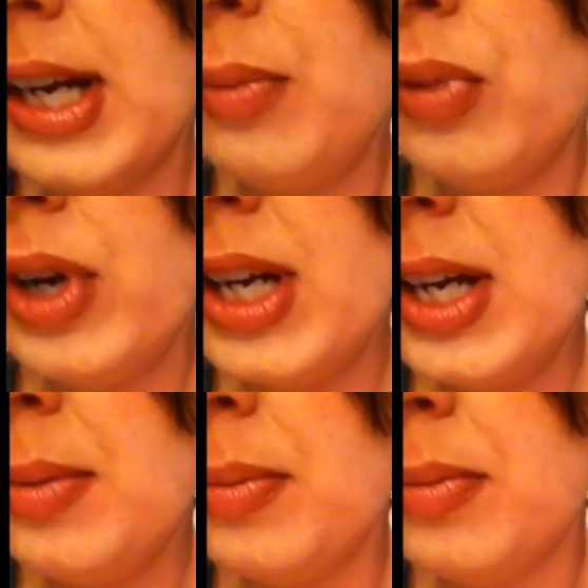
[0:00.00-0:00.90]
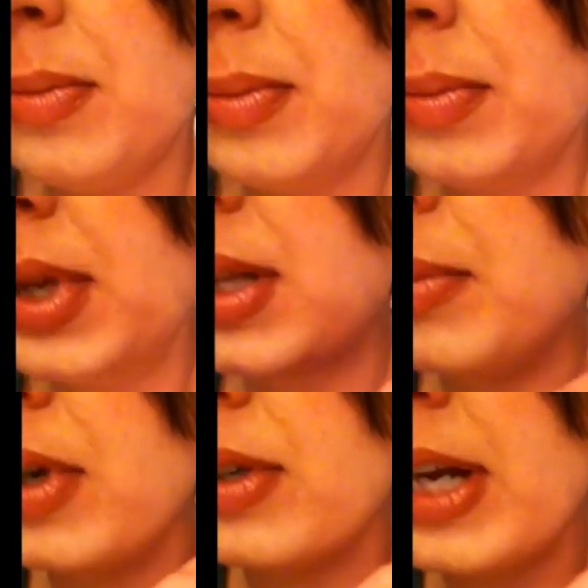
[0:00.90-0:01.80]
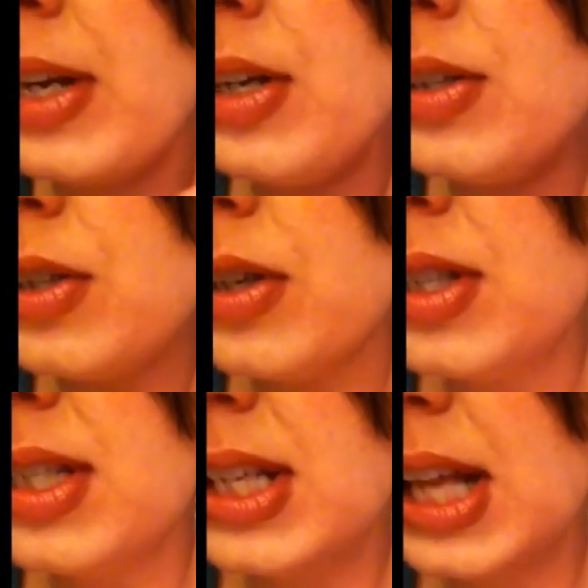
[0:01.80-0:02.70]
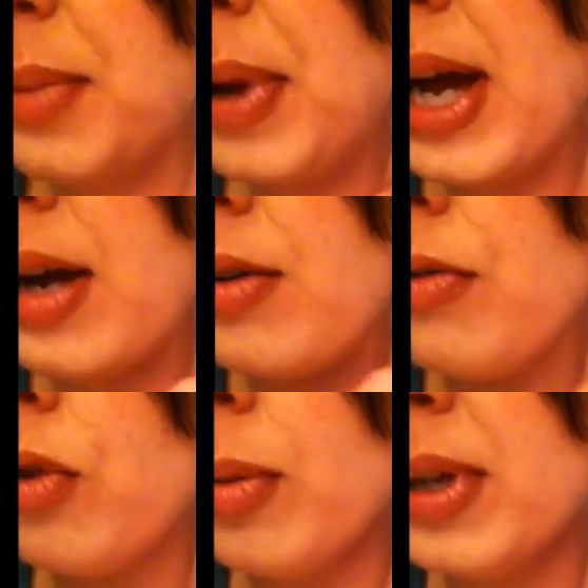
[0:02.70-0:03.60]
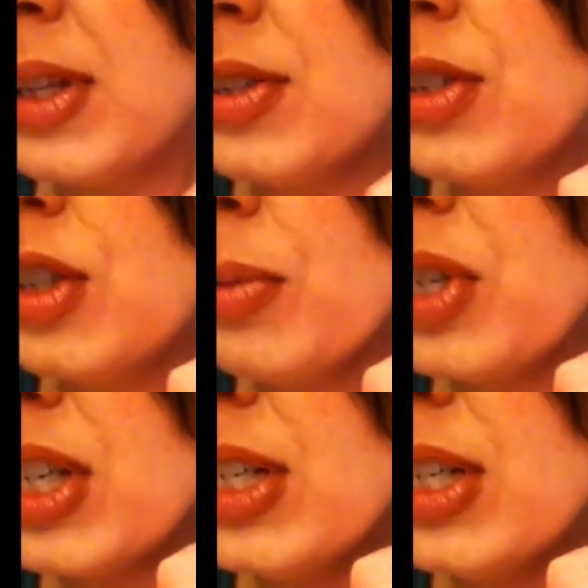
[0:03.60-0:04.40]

and bring him in the middle. Now you can start to see that pattern forming. This is so much